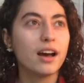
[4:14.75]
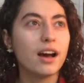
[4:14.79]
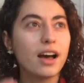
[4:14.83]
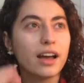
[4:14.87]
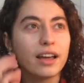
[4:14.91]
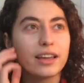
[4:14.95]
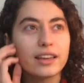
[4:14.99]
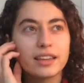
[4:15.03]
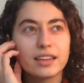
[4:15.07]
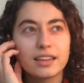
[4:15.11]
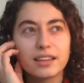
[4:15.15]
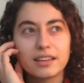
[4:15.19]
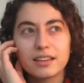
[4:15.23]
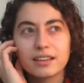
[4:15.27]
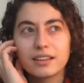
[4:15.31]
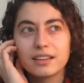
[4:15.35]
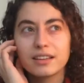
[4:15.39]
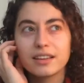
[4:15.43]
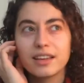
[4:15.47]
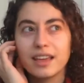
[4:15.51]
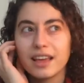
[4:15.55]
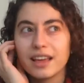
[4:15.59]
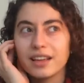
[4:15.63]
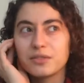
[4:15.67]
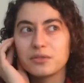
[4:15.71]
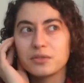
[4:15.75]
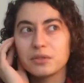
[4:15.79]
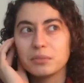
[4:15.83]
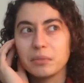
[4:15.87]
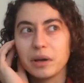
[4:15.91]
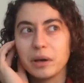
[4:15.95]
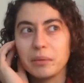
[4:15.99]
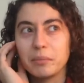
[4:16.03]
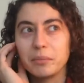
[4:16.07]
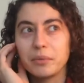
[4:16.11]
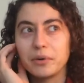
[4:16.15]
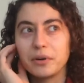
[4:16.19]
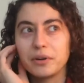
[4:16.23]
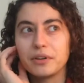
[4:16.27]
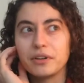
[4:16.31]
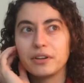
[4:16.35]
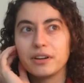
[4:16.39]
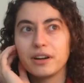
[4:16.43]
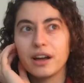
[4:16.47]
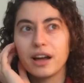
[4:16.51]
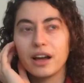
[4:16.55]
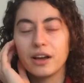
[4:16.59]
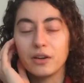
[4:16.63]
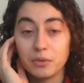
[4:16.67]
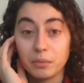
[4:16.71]
I can't remember.
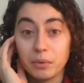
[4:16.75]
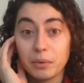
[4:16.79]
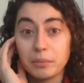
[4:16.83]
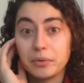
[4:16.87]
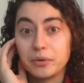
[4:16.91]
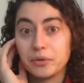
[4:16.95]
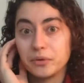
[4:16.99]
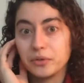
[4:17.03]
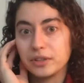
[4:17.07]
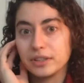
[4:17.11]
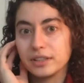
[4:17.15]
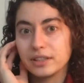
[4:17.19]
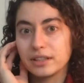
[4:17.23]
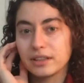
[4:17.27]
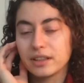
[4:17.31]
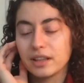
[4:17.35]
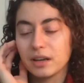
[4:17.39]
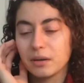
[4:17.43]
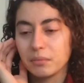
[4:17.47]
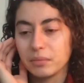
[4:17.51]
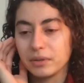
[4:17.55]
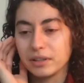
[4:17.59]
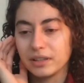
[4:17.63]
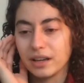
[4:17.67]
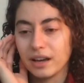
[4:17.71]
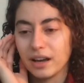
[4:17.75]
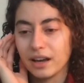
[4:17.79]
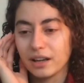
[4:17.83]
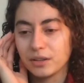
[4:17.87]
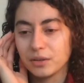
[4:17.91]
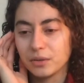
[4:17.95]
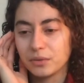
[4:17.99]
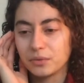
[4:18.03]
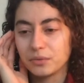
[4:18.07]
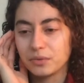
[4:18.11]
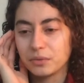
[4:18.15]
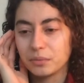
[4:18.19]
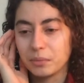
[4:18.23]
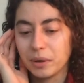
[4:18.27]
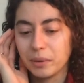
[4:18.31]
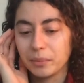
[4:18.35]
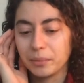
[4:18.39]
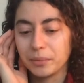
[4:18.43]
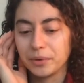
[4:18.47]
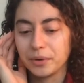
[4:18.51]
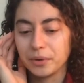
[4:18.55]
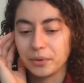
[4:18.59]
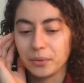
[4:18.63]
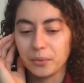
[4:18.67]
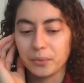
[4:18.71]
I remember reading them, but I don't
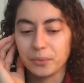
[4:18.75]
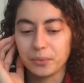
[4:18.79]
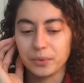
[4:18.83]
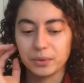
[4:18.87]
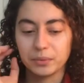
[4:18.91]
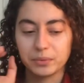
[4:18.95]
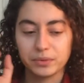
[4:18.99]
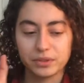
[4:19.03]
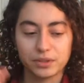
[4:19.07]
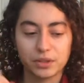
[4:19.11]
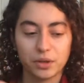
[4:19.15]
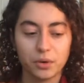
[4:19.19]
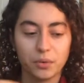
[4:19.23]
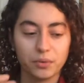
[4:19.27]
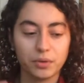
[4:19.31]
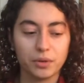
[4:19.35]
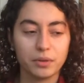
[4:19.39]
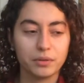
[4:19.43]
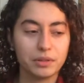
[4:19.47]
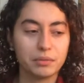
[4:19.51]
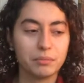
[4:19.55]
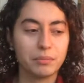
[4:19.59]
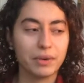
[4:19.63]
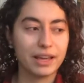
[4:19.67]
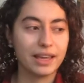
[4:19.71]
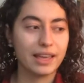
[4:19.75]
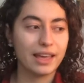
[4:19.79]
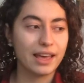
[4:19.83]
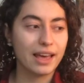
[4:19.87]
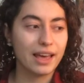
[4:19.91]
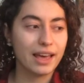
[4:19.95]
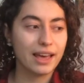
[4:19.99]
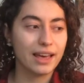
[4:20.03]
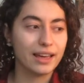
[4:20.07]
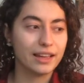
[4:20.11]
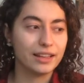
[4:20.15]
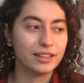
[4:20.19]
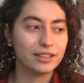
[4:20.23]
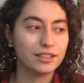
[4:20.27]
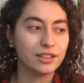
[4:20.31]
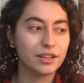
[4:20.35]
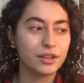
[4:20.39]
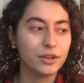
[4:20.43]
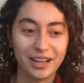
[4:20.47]
remember what was going on in my head.